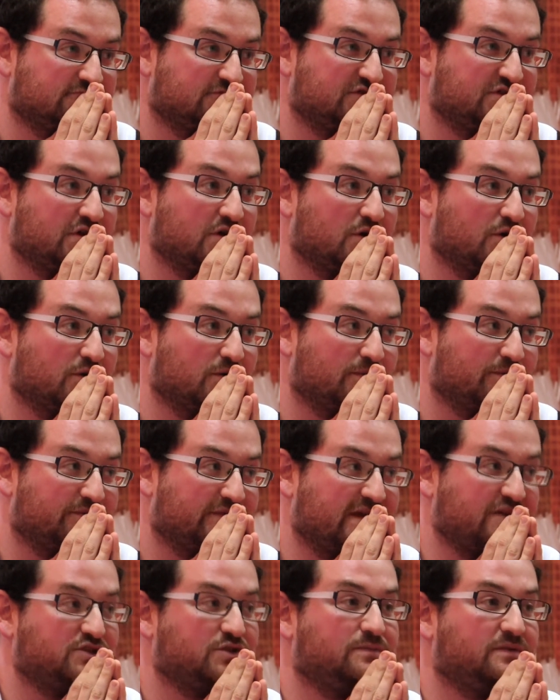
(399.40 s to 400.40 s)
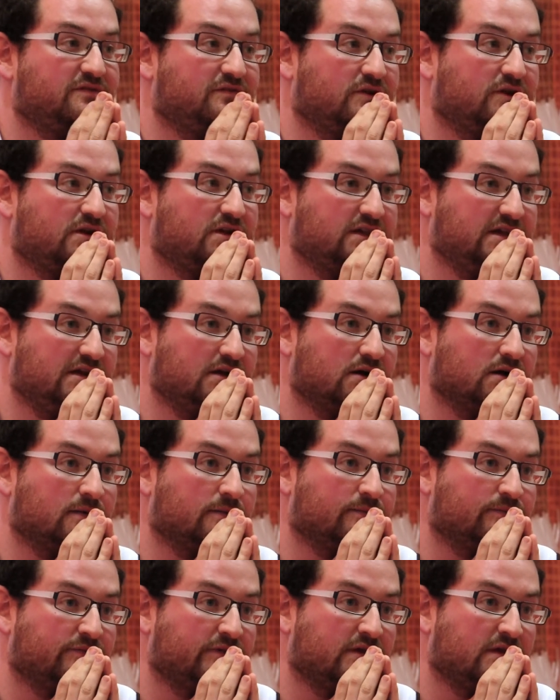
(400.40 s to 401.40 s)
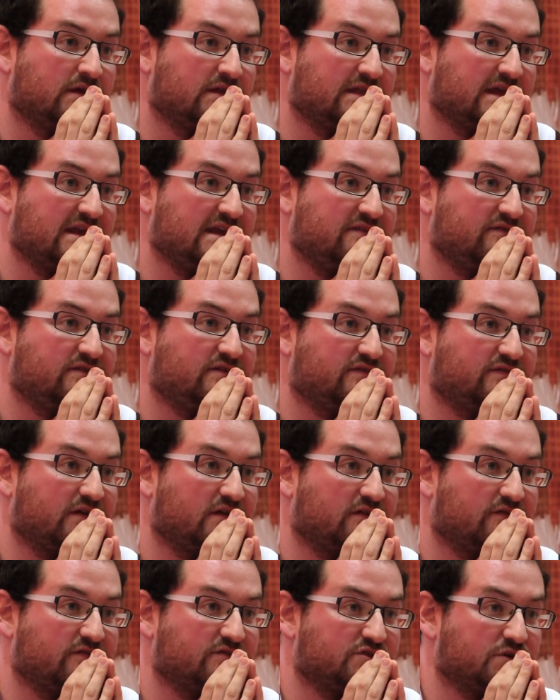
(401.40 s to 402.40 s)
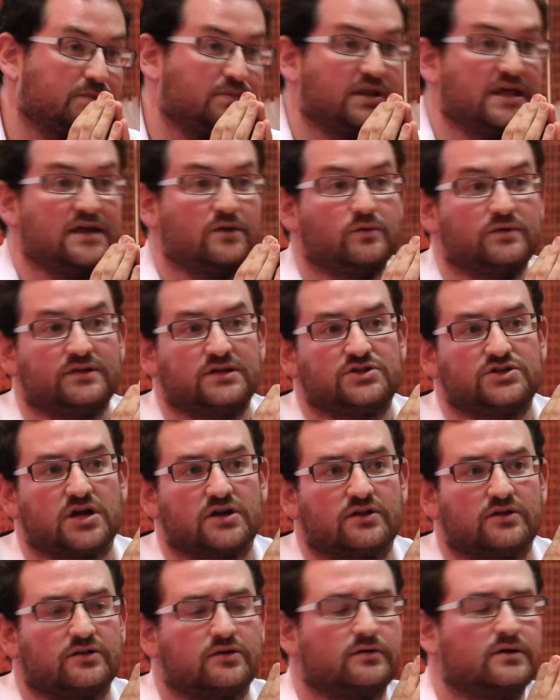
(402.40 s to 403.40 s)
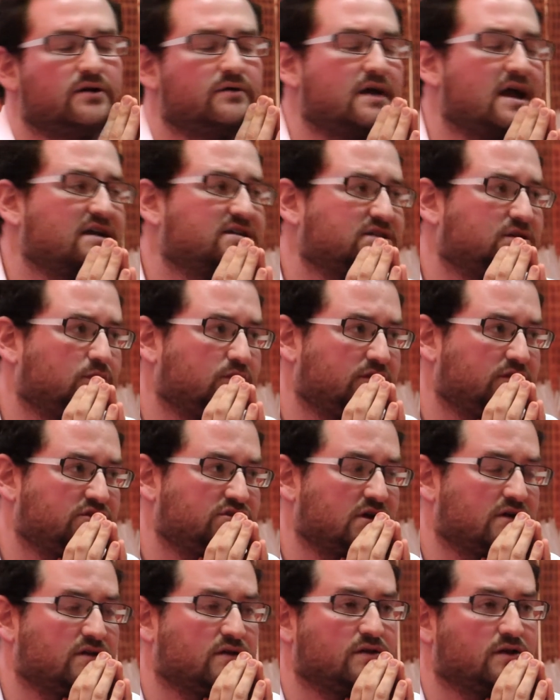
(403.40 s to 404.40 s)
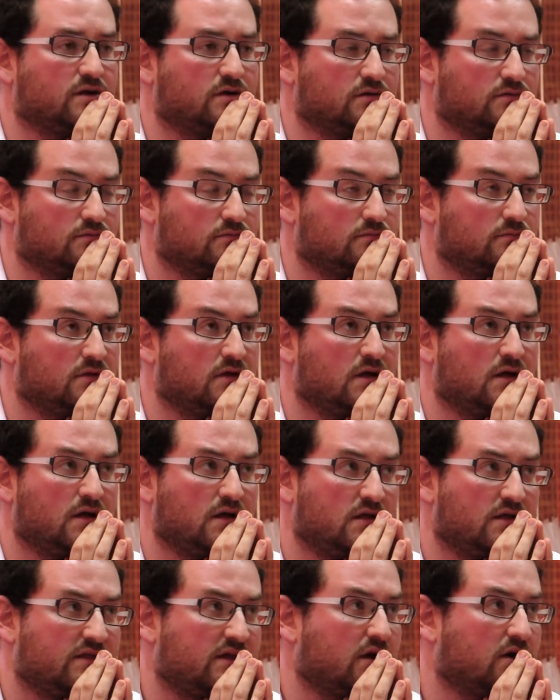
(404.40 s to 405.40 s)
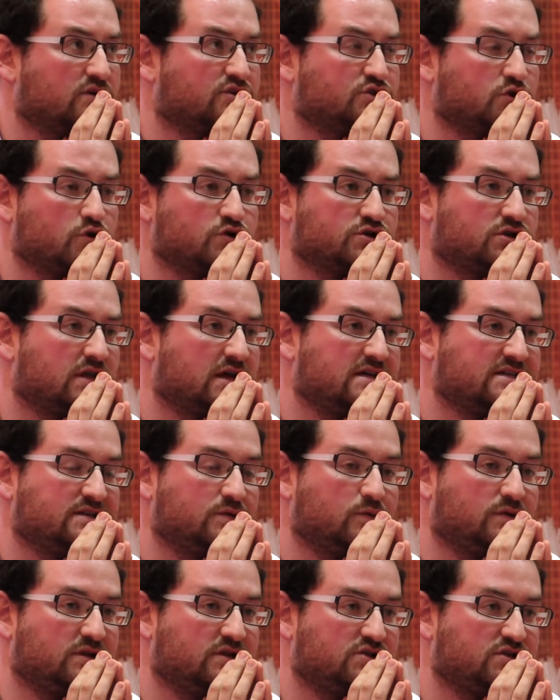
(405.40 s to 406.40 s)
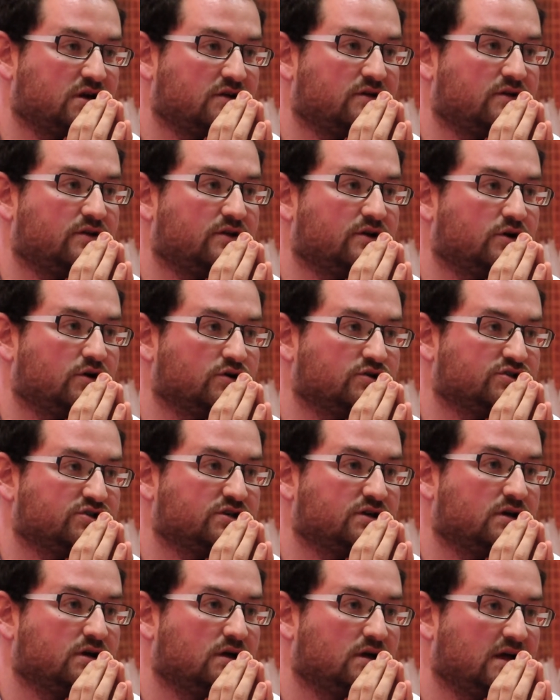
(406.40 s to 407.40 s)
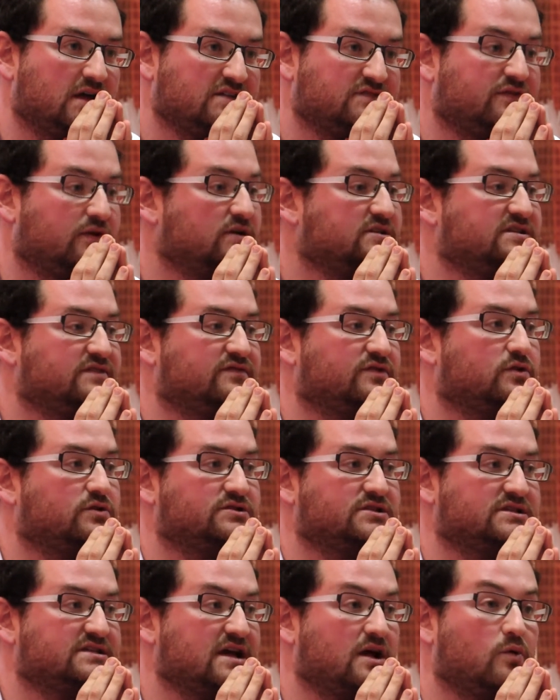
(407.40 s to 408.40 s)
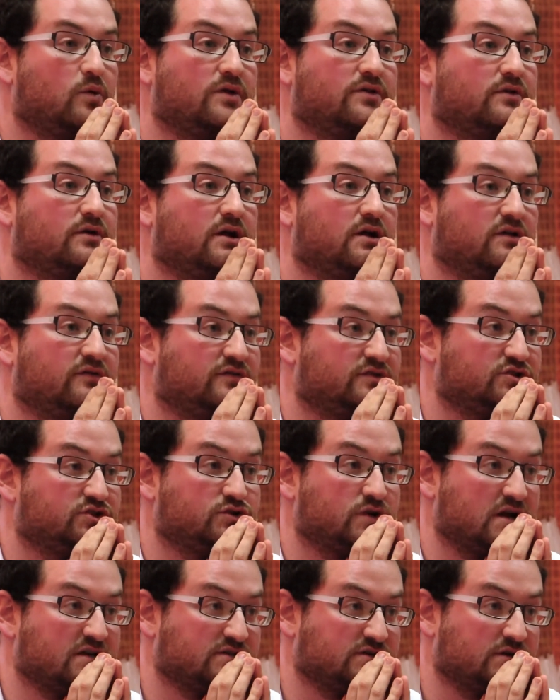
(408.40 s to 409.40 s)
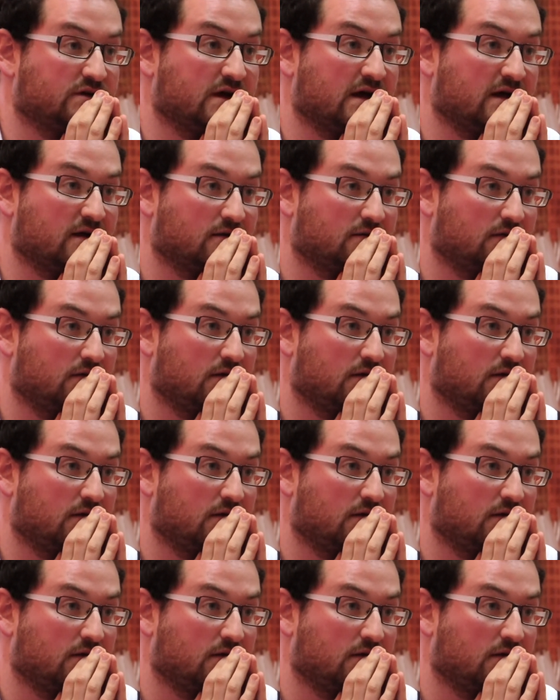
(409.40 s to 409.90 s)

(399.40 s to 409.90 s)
So that should be very clear. That even if elephants are playing with each other, they're interacting with each other, they're socializing with each other, it's very difficult to tell whether an elephant's stressed or not.